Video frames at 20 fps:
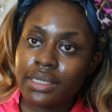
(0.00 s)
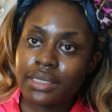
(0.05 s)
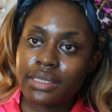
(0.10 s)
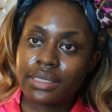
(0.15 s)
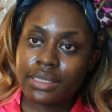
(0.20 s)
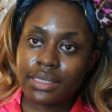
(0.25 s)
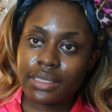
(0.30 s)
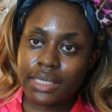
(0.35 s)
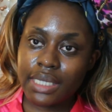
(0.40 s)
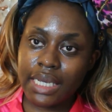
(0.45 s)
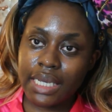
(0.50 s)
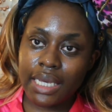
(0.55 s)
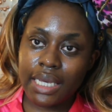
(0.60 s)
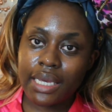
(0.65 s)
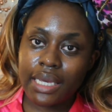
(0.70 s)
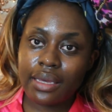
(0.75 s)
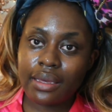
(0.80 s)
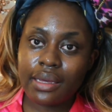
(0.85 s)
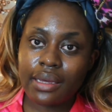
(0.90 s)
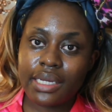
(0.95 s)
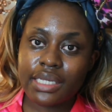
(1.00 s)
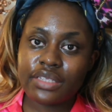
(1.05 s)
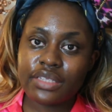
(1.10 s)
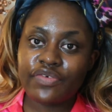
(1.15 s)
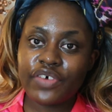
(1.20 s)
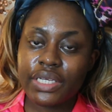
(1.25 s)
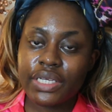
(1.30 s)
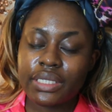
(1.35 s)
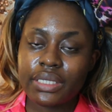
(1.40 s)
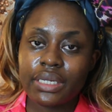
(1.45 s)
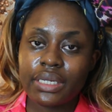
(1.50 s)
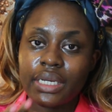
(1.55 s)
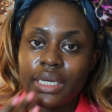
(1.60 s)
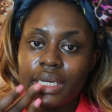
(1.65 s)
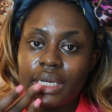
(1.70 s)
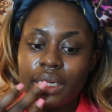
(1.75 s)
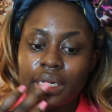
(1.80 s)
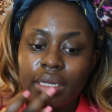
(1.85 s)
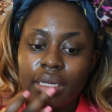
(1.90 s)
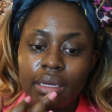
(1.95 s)
sticky as
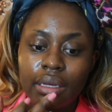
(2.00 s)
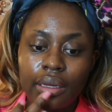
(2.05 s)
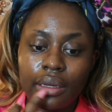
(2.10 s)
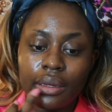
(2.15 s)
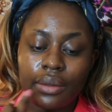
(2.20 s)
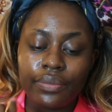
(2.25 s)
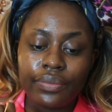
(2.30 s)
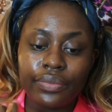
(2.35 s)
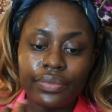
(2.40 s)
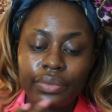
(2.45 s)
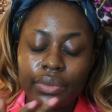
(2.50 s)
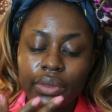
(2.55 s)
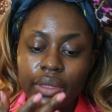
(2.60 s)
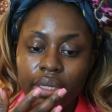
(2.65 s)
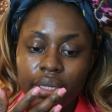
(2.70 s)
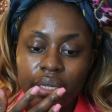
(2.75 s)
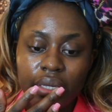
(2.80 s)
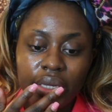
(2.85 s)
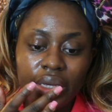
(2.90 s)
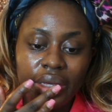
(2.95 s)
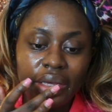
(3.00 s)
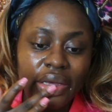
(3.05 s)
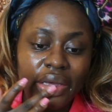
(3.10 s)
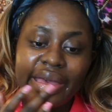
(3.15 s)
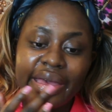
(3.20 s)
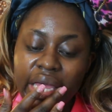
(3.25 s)
Vaseline. Yeah.